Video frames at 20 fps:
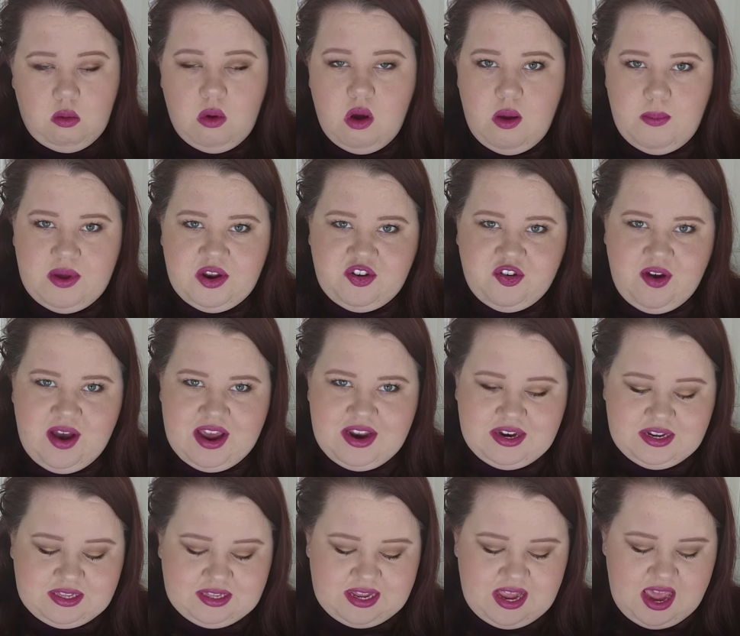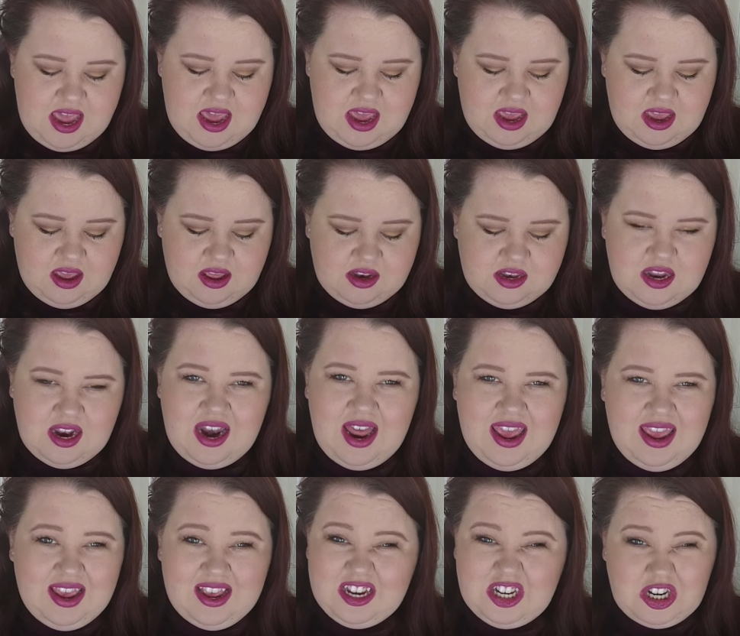what am I trying to say? To
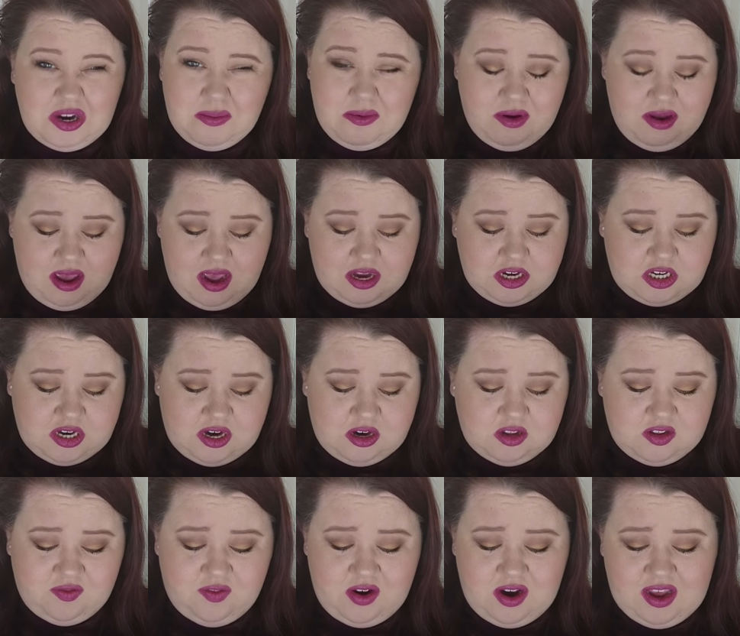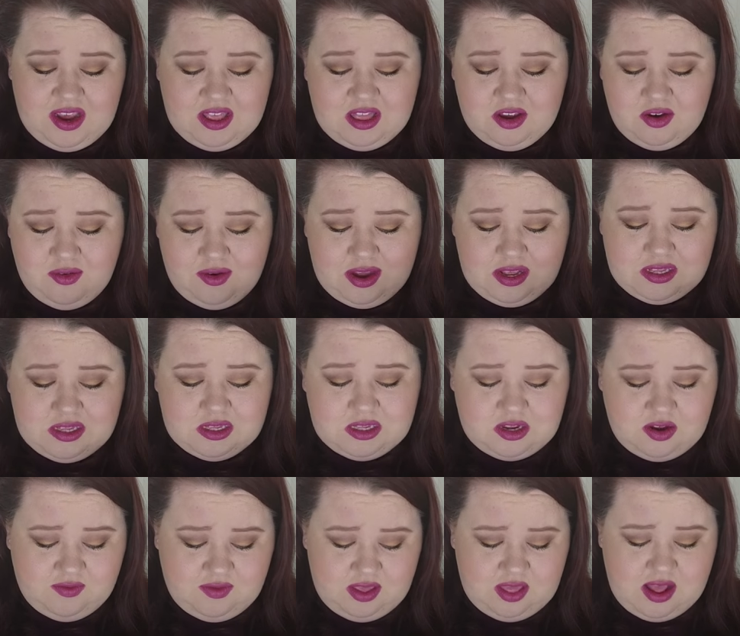like shimmery eyeshadows for like in the crease and
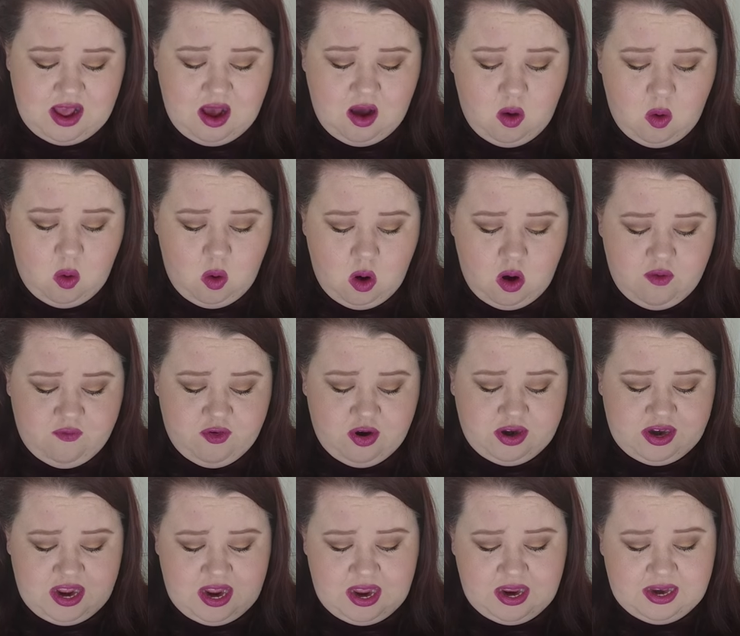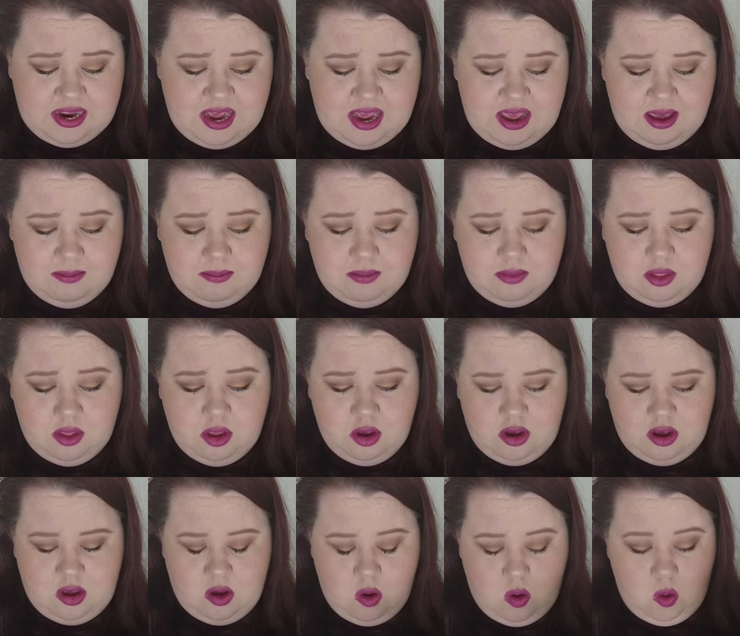stuff like that or for a daytime look
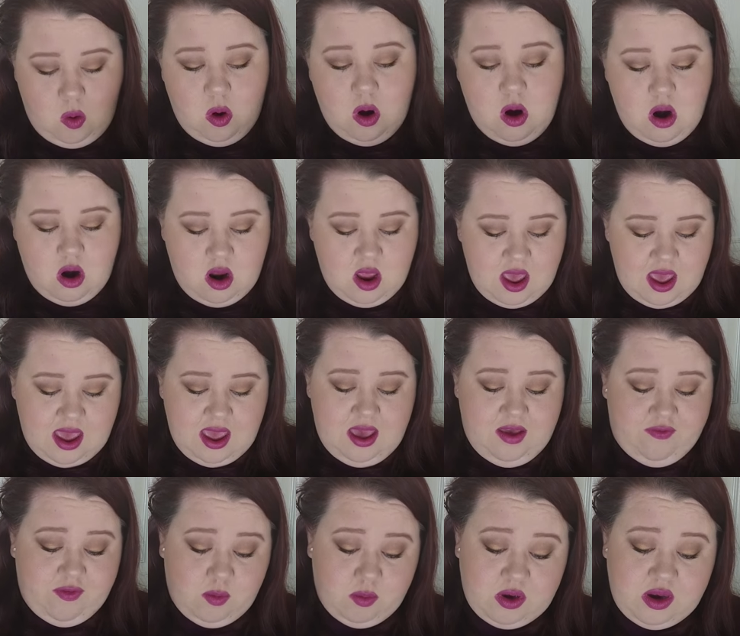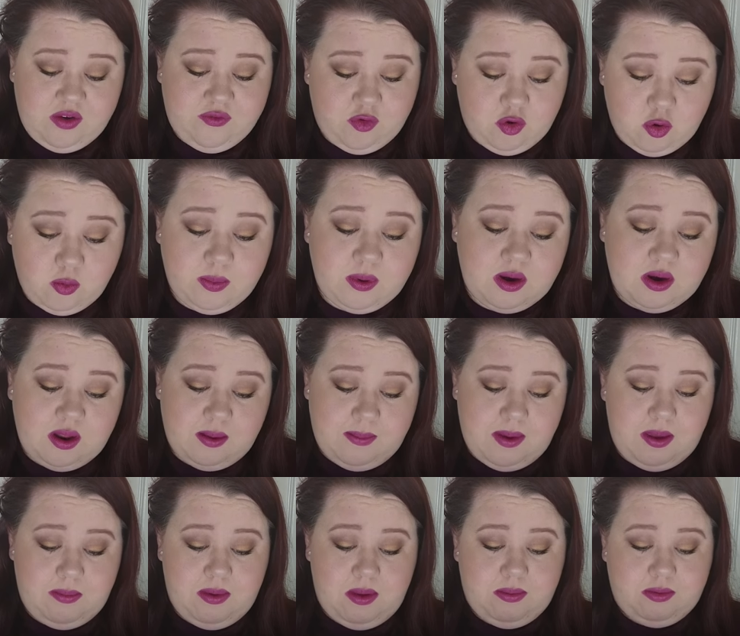or if it would ever open I
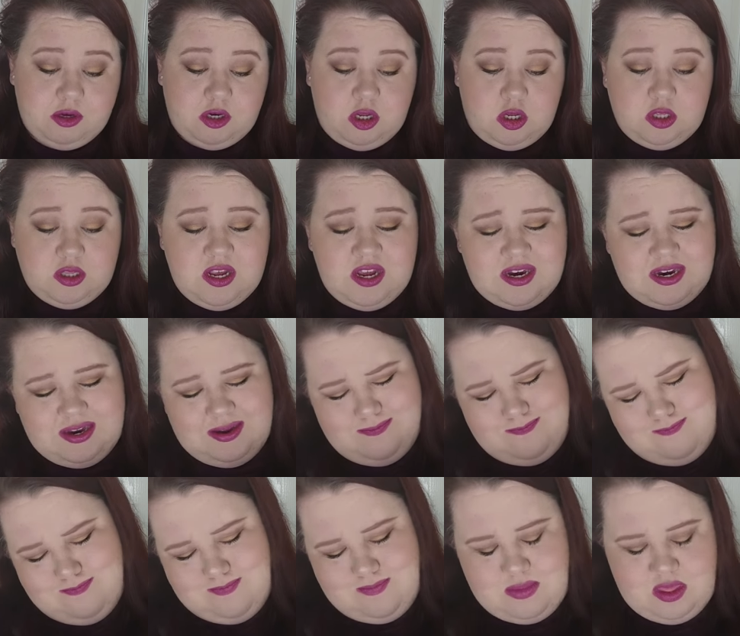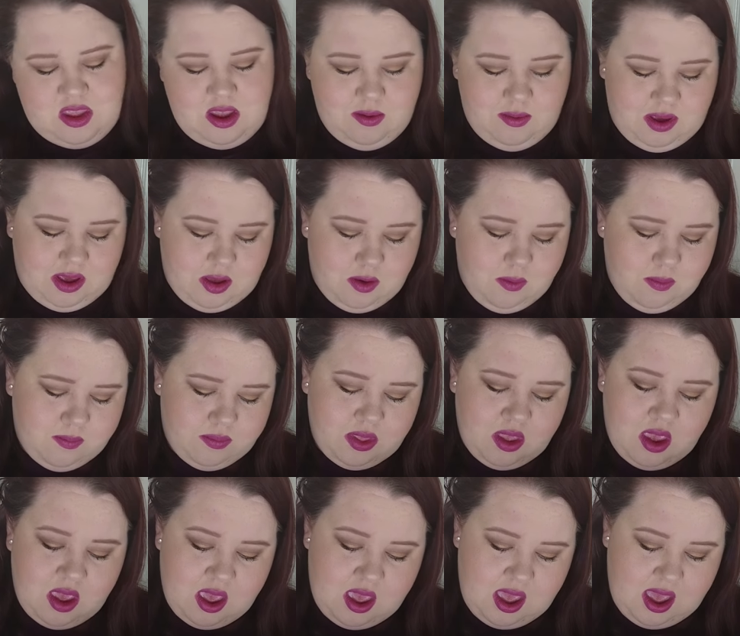might be able to use it. There we go.
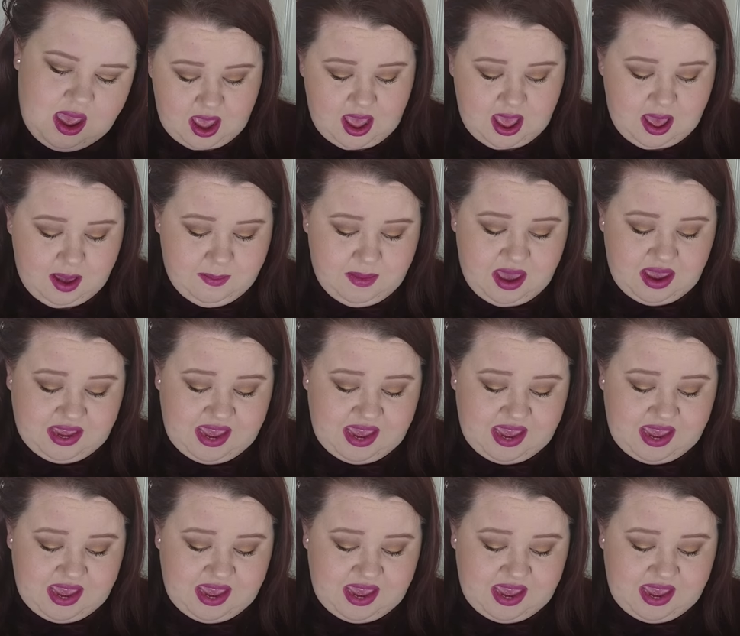Um,